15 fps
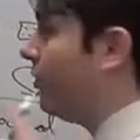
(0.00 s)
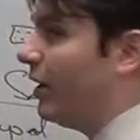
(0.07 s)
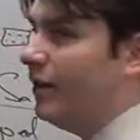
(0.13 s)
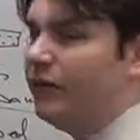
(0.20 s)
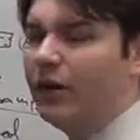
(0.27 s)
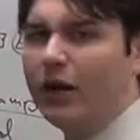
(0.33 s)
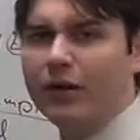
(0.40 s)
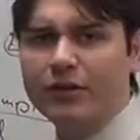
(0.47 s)
a
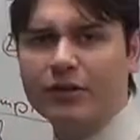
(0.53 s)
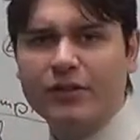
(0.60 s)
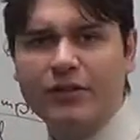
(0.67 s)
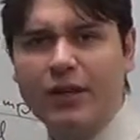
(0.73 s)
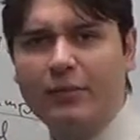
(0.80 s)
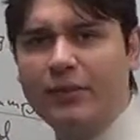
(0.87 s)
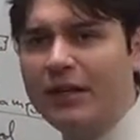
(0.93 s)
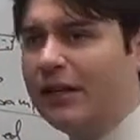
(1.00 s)
graveyard or
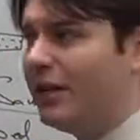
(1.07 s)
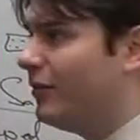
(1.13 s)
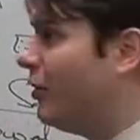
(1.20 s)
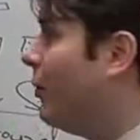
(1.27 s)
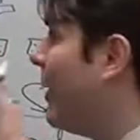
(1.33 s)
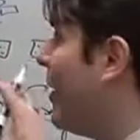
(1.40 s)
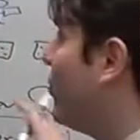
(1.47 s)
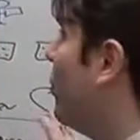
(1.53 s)
something, and
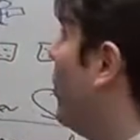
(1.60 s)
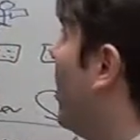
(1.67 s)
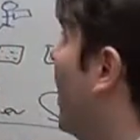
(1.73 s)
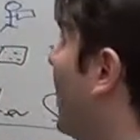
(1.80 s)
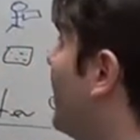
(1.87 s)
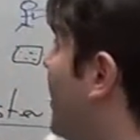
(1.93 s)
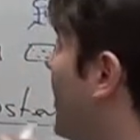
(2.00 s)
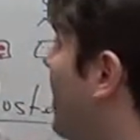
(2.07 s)
no matter what,